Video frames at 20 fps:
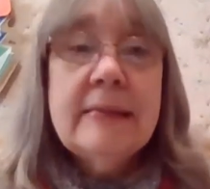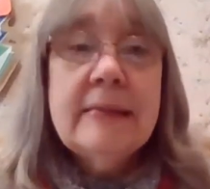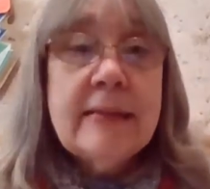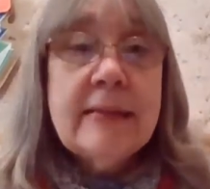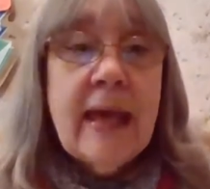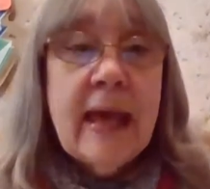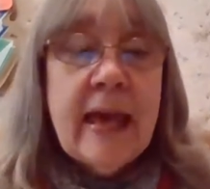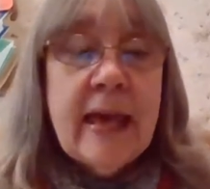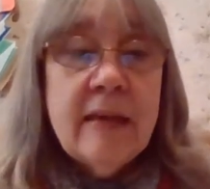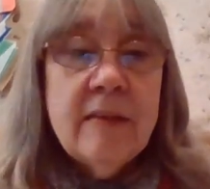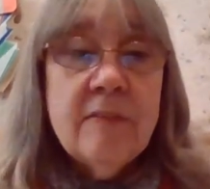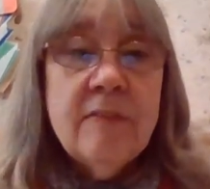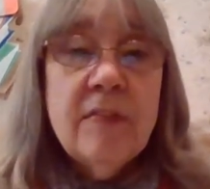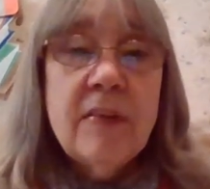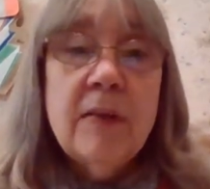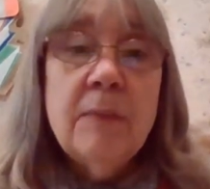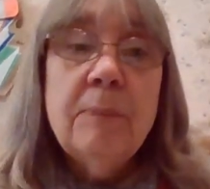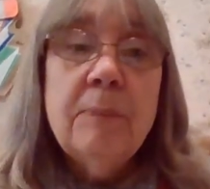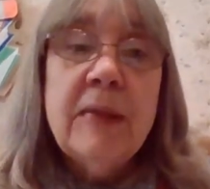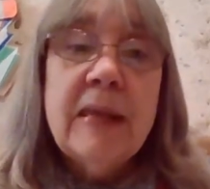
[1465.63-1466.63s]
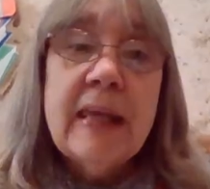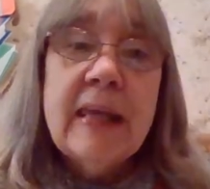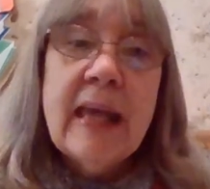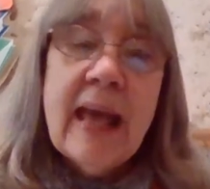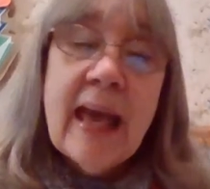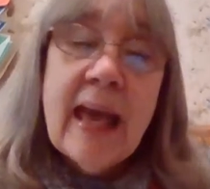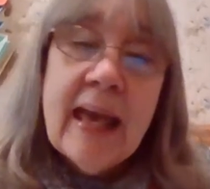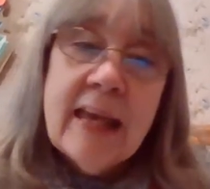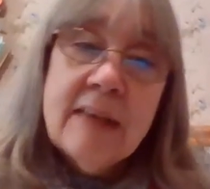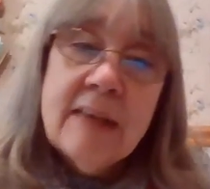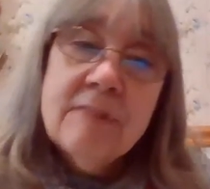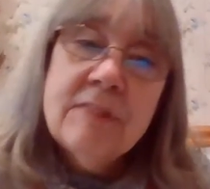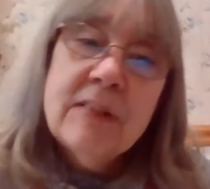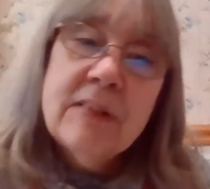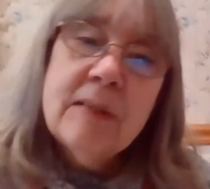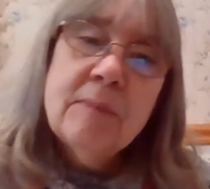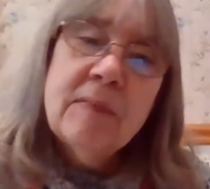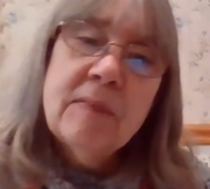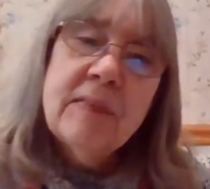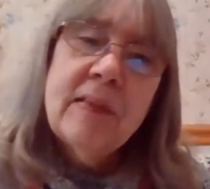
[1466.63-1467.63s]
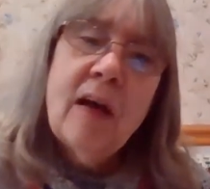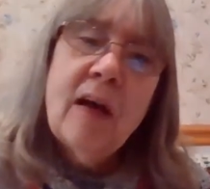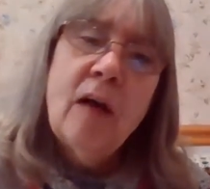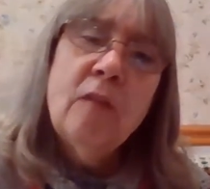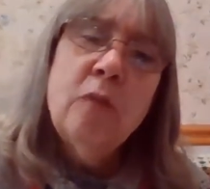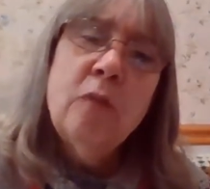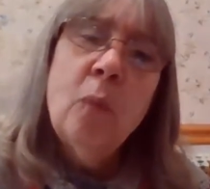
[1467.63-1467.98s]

David behaved himself